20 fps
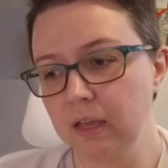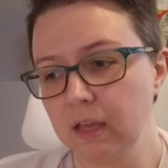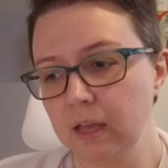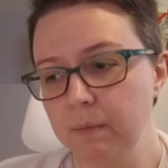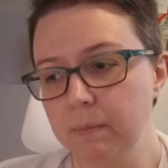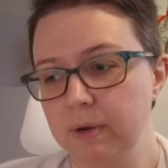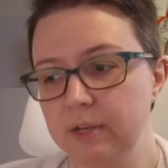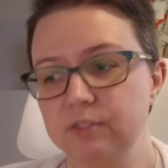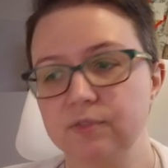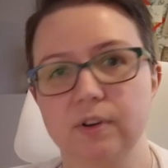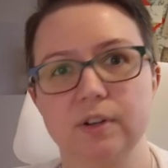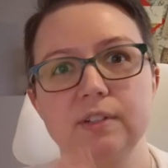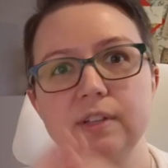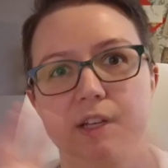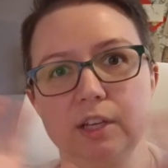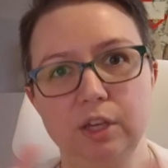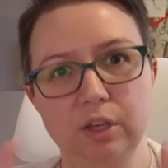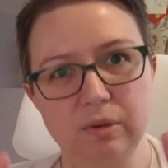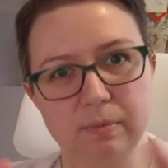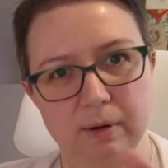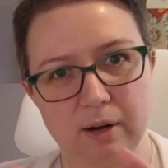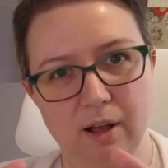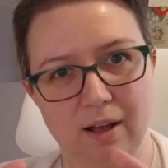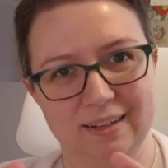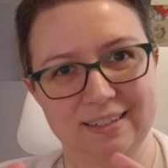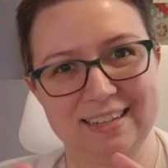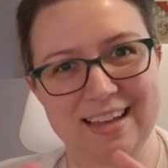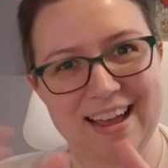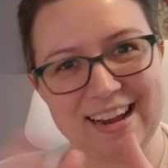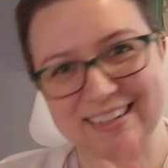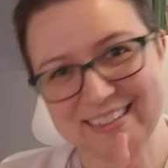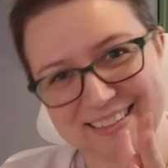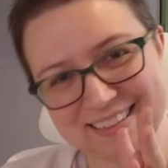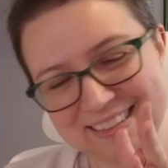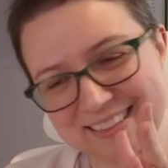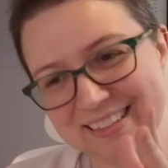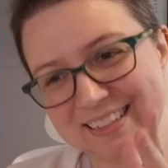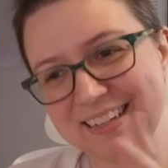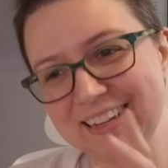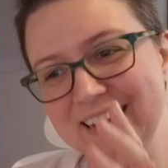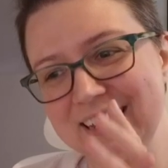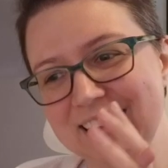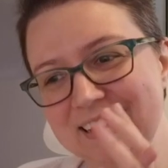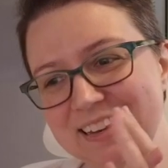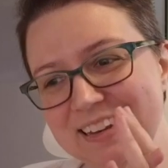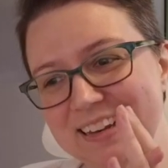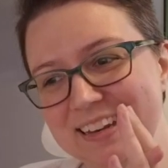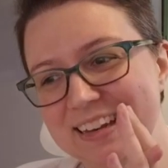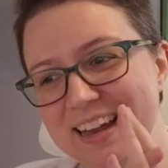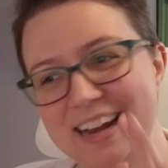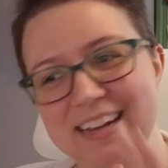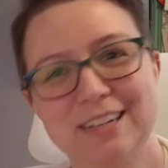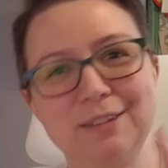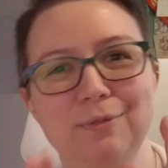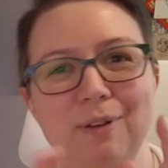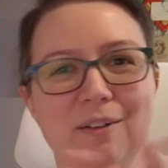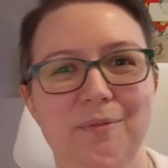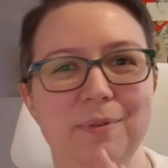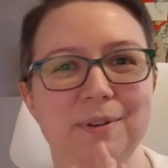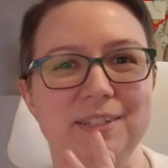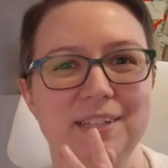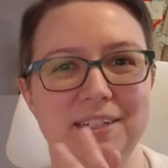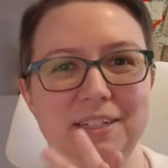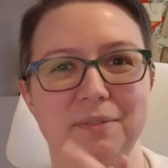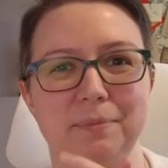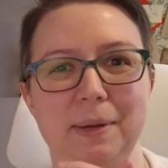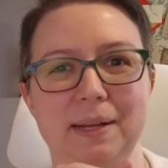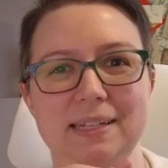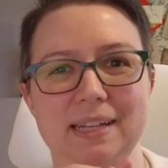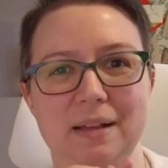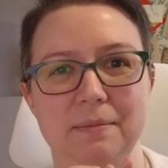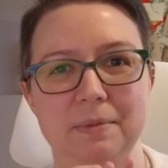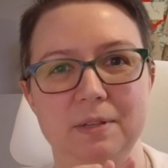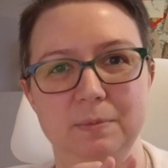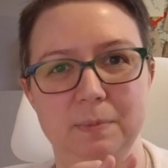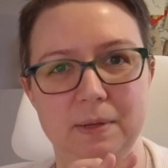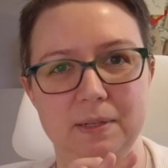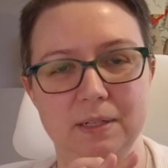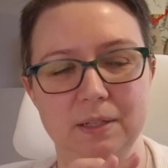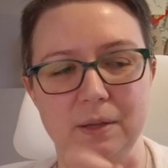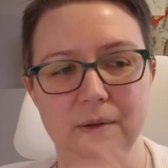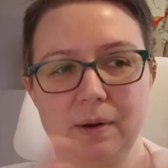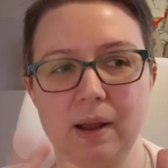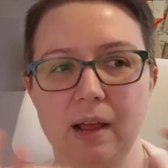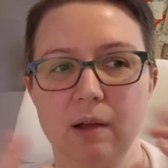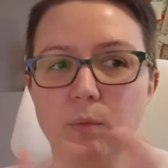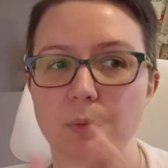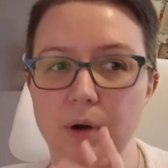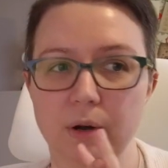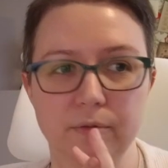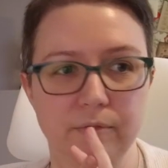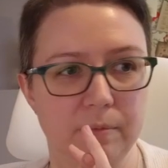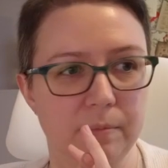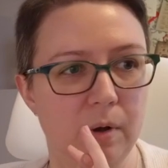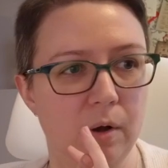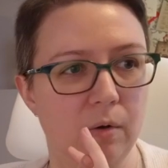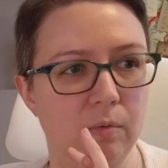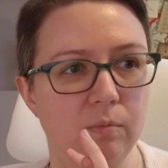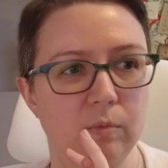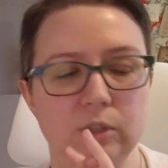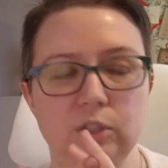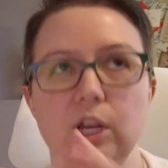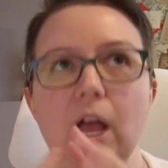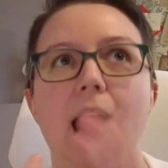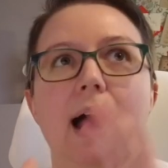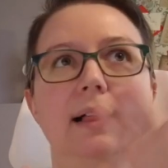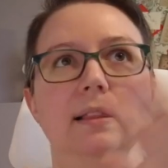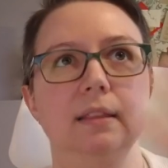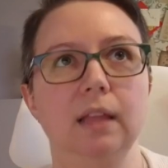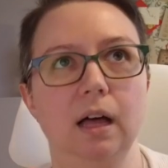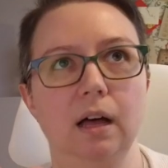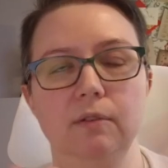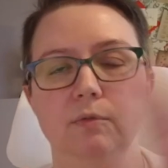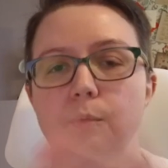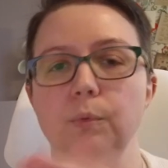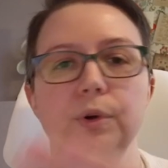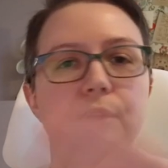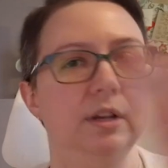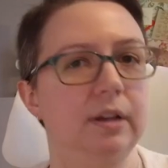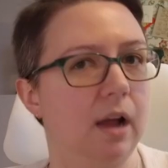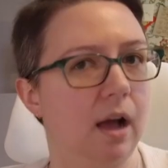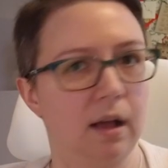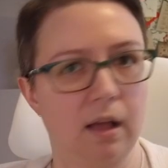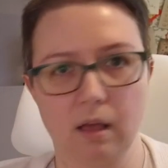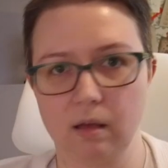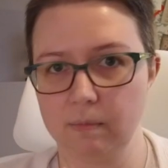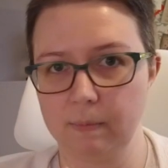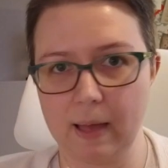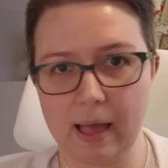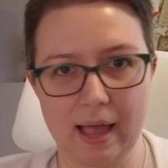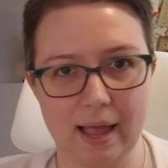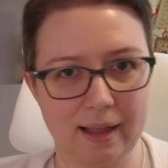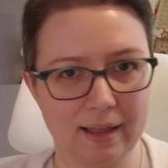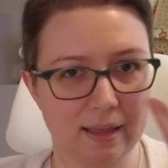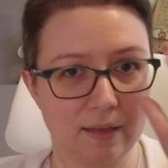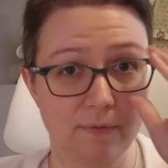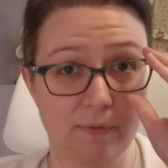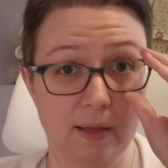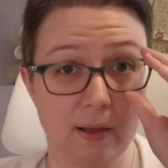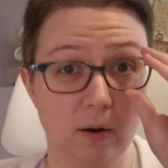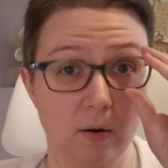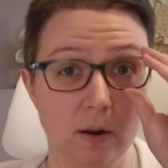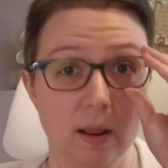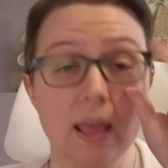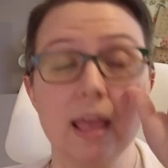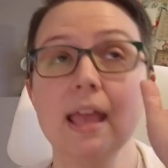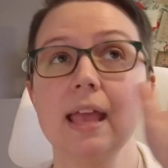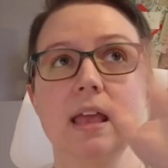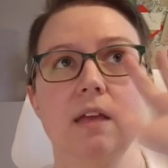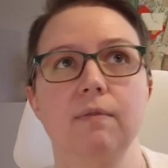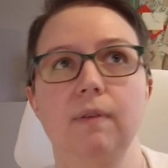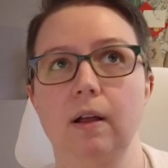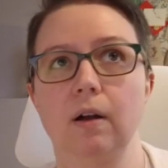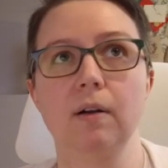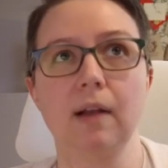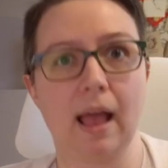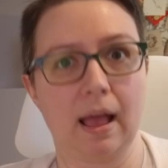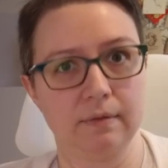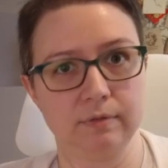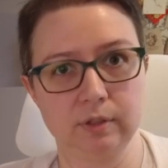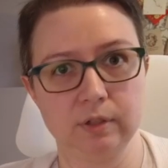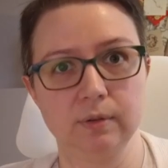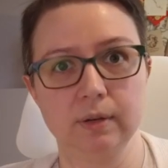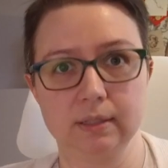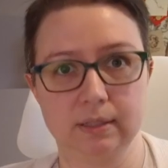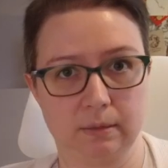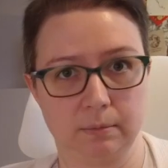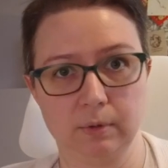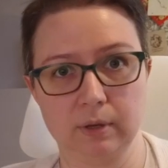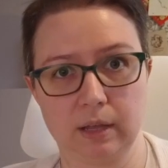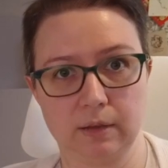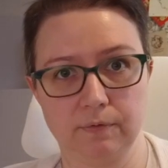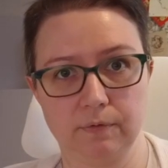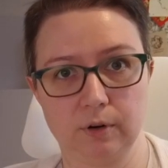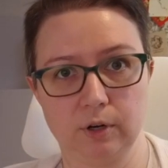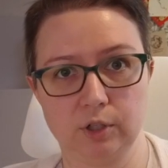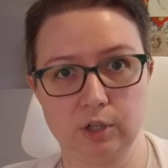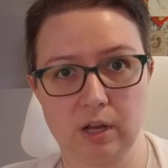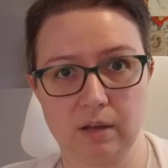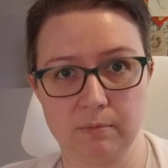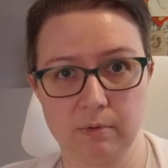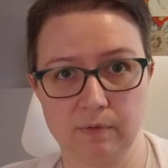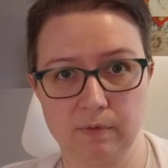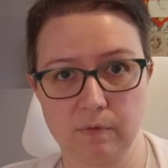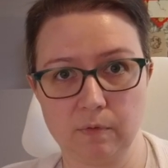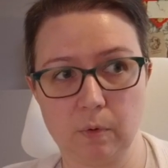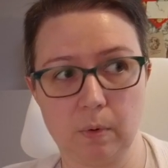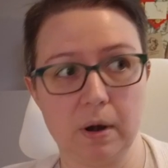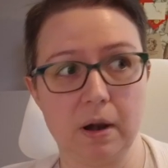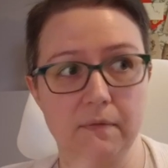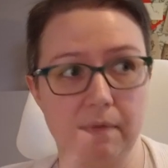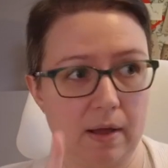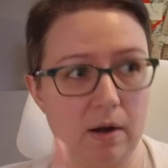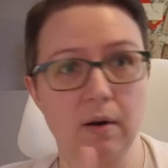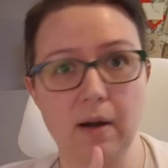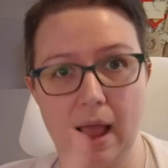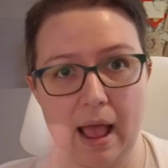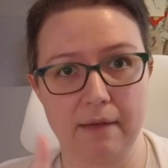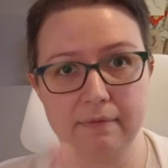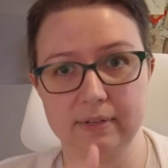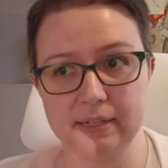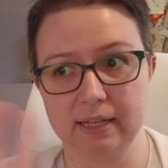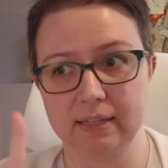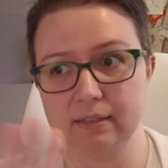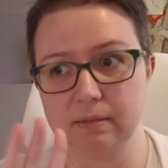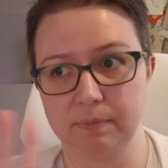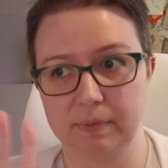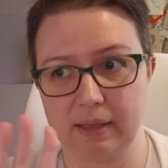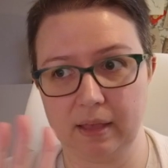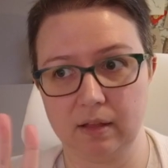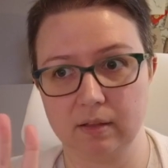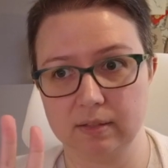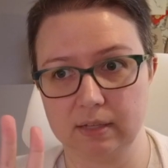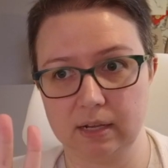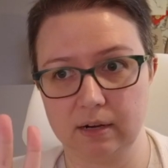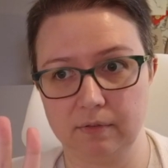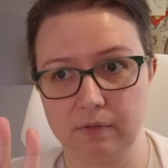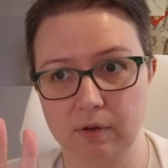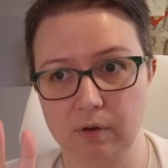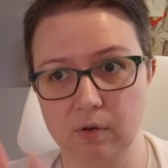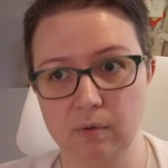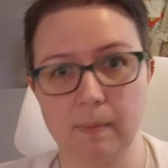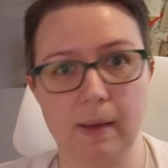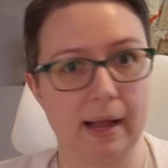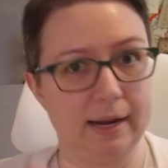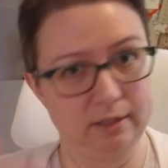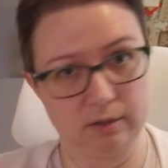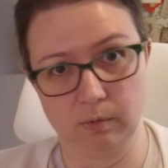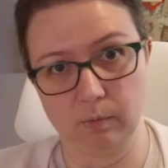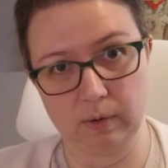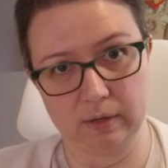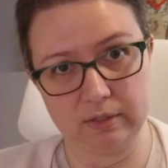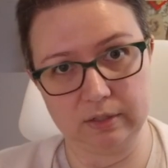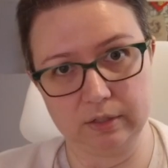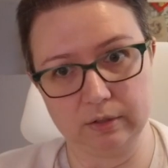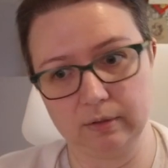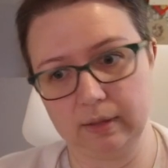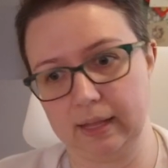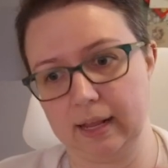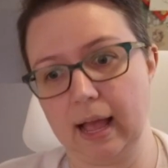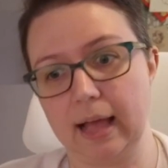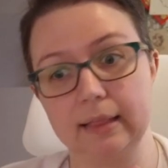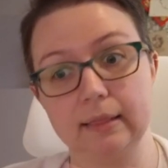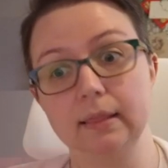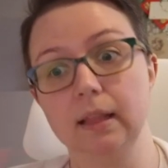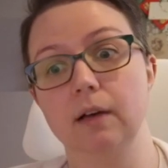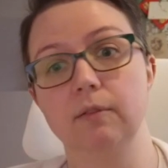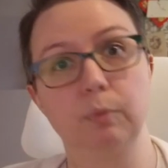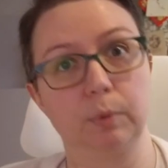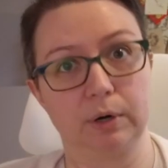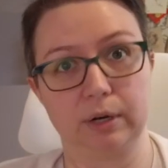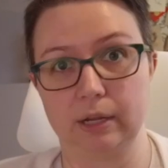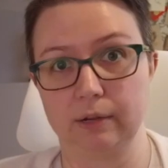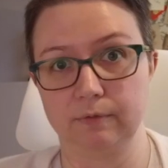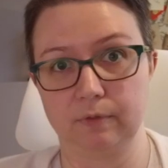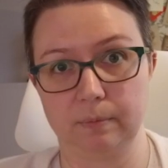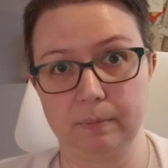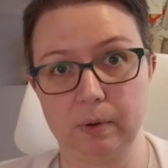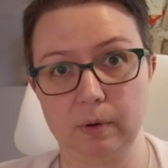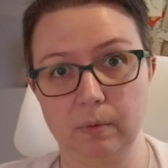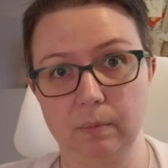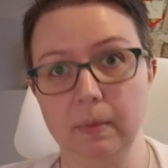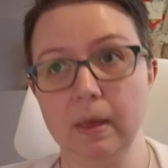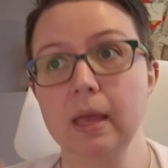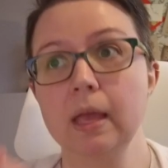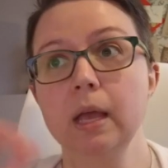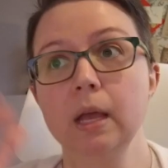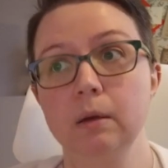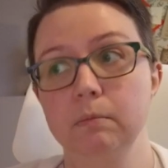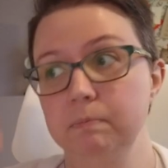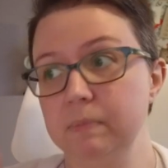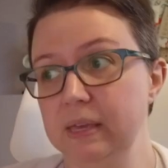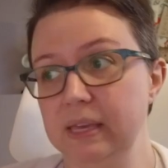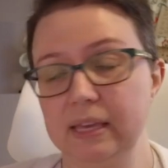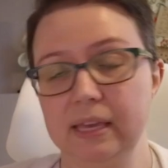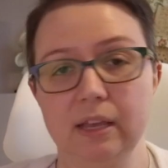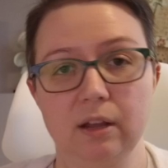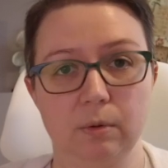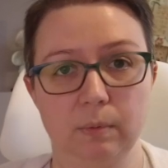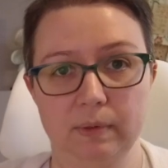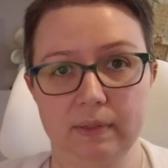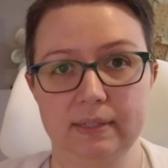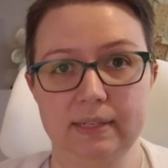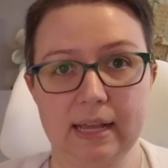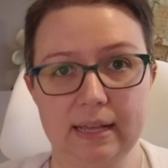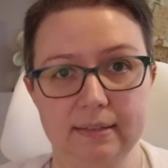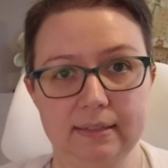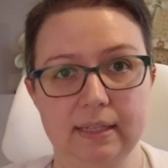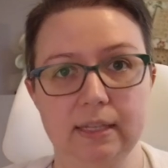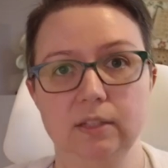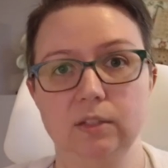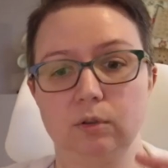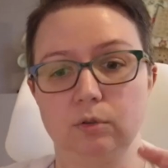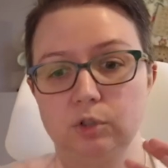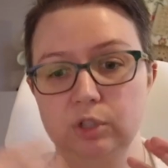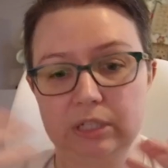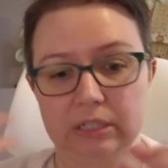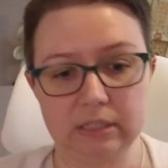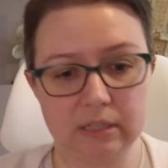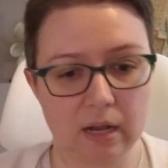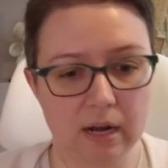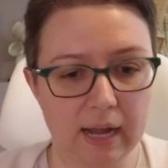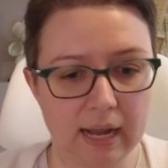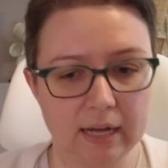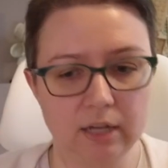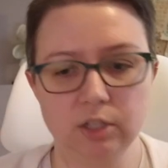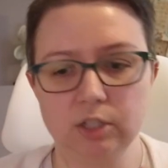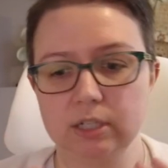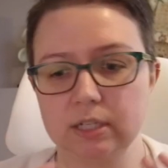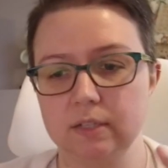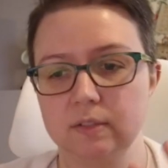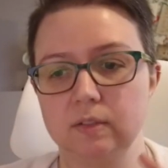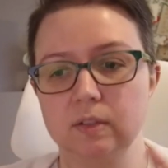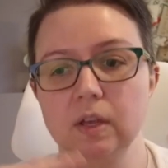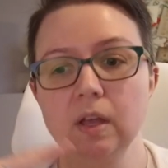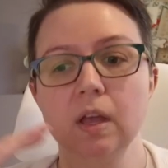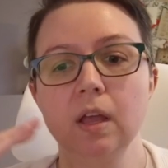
But as far as like human contact, 95% of my time is spent alone. I work from home, which I love. Would not go back if I don't have to, as I'm looking for a job moving forward. If I don't have to get something outside of the home, I don't want to. Like, I love working from home, being here with Desi so she's not anxious.